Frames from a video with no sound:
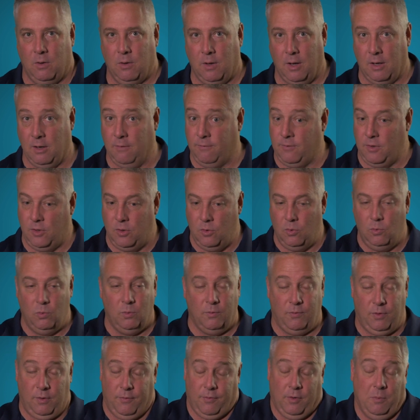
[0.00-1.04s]
And if
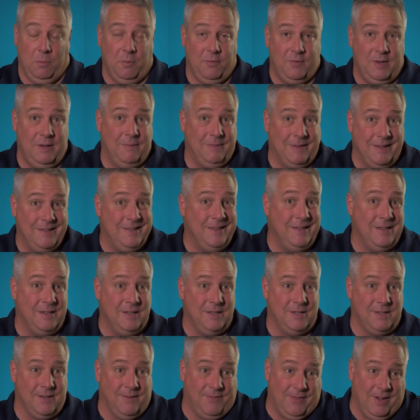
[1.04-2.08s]
the affirmative team doesn't
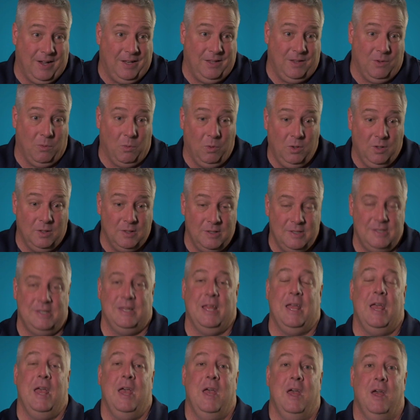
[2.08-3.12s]
define the words,
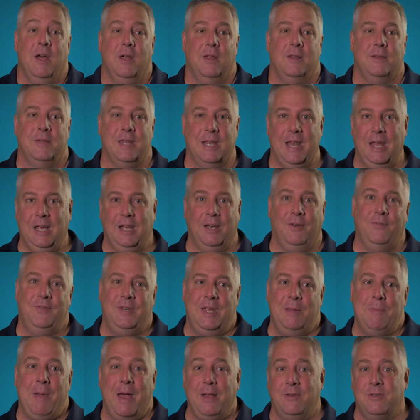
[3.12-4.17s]
the negative
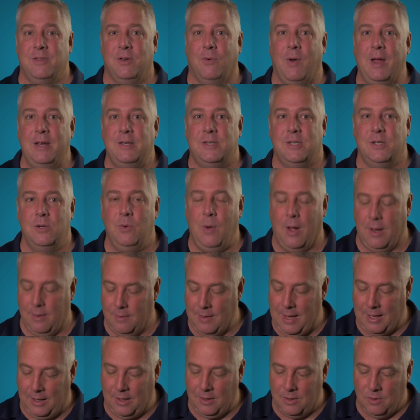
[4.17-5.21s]
team has the right to,
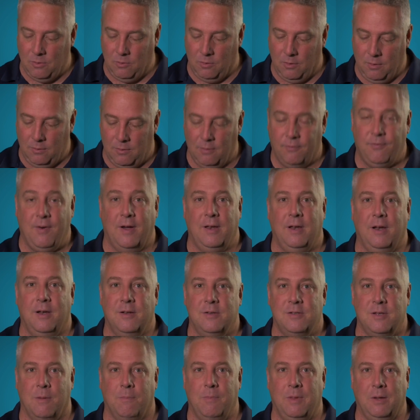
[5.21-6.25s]
and they can define it
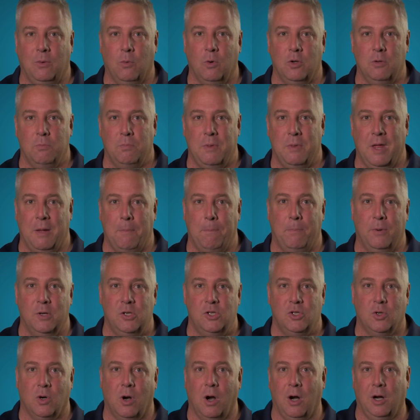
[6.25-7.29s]
as something that
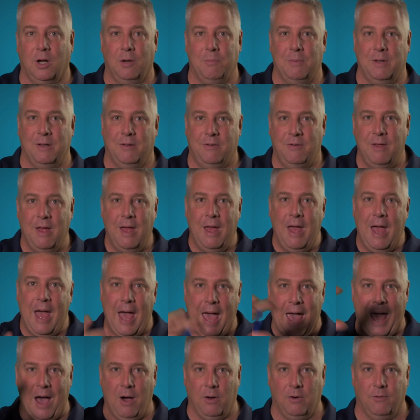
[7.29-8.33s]
puts your arguments
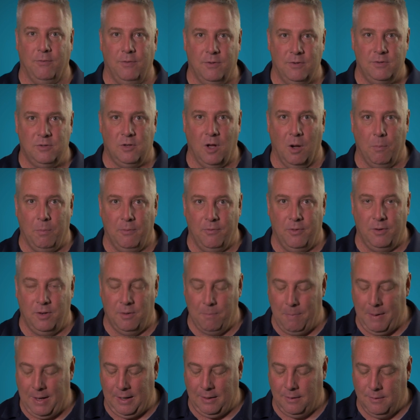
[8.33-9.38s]
out of the scope of the
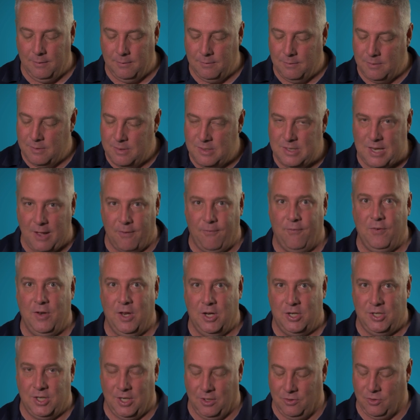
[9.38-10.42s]
debate.
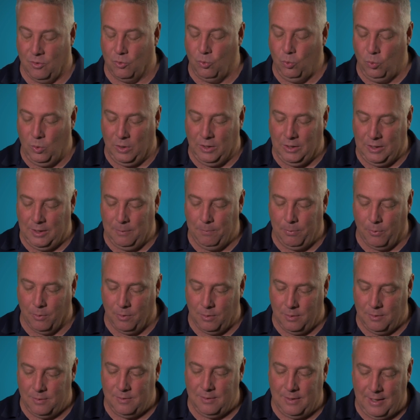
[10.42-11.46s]
Definitions are really
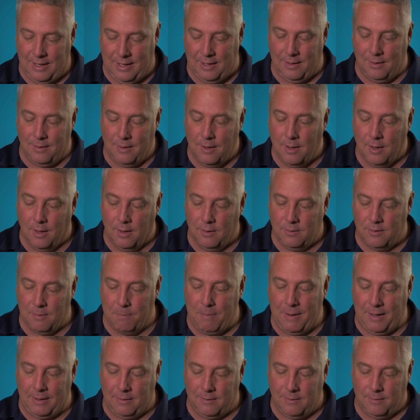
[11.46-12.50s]
important in
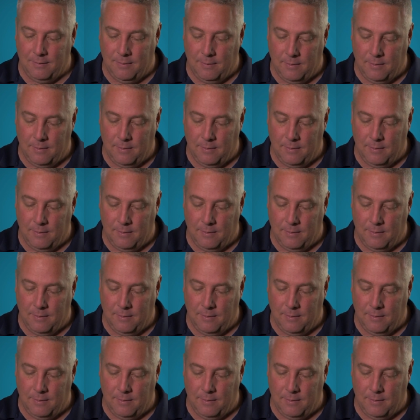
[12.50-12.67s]
debate.